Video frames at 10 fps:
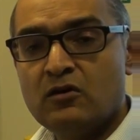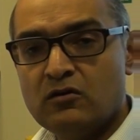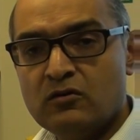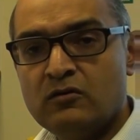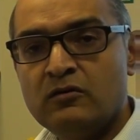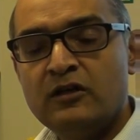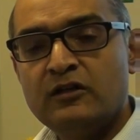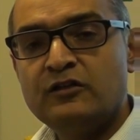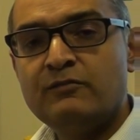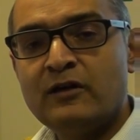Or
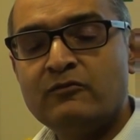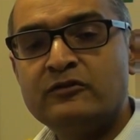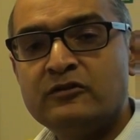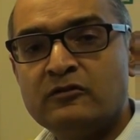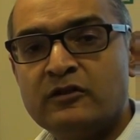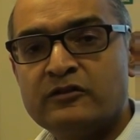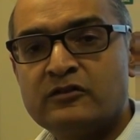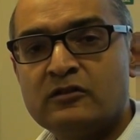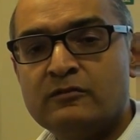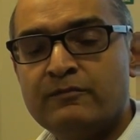you might want to look at
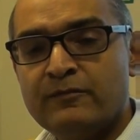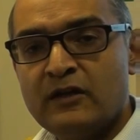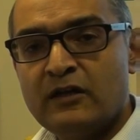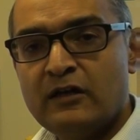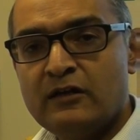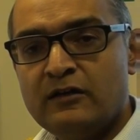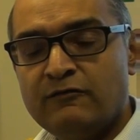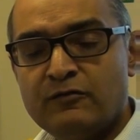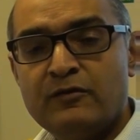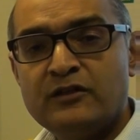some
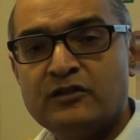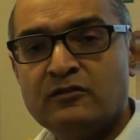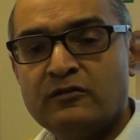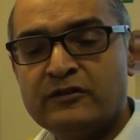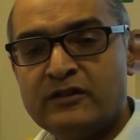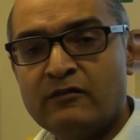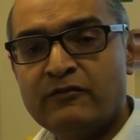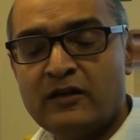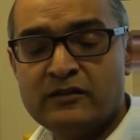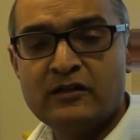information on the
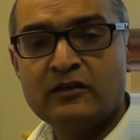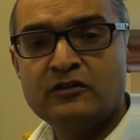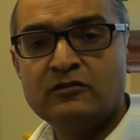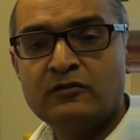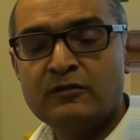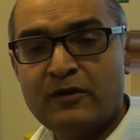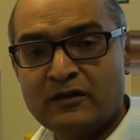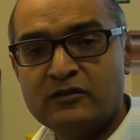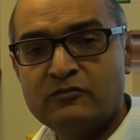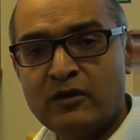self-care section on the
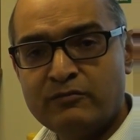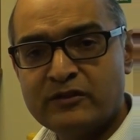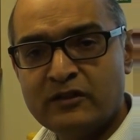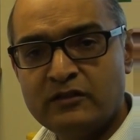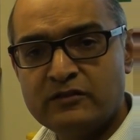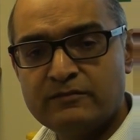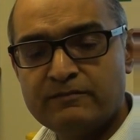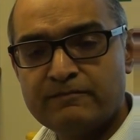practice website.